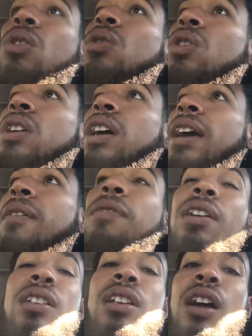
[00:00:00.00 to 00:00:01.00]
or
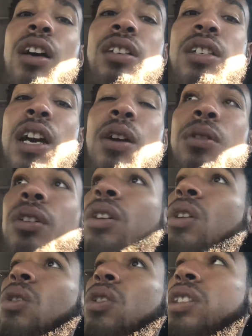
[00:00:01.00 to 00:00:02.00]
$8.50 an hour
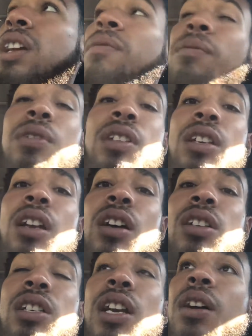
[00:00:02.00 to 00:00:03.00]
or
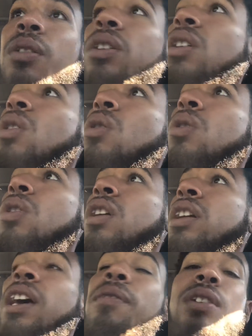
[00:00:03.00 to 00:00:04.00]
$7.50 an hour or
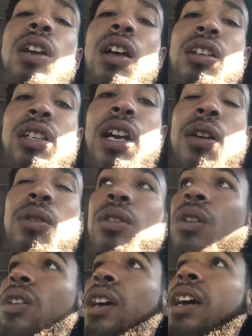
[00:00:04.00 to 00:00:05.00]
$11 an hour.
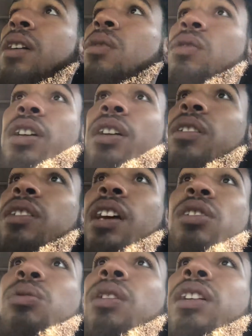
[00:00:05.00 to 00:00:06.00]
Okay,
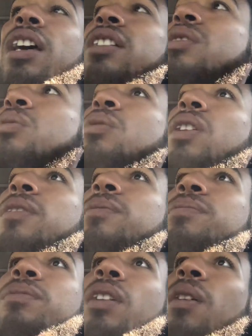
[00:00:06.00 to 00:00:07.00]
guess what? That's what,
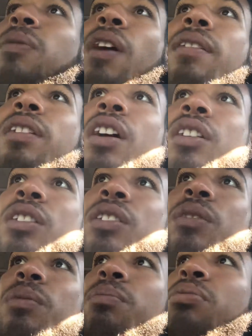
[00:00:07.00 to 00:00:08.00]
a
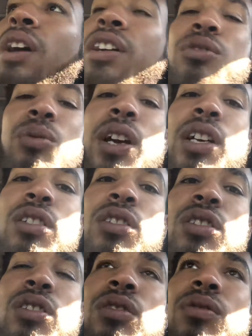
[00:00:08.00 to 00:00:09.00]
$5 price range.
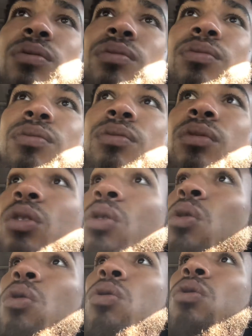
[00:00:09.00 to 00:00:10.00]

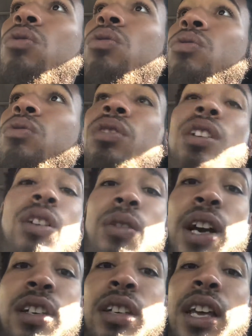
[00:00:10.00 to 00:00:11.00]
Cool.
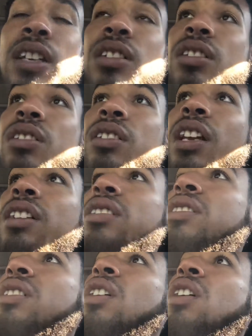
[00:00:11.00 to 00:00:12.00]
Congratulations. That's
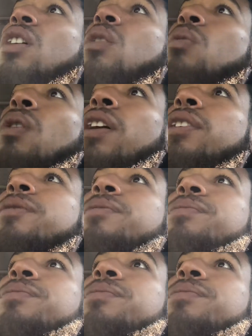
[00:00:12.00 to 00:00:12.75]
what?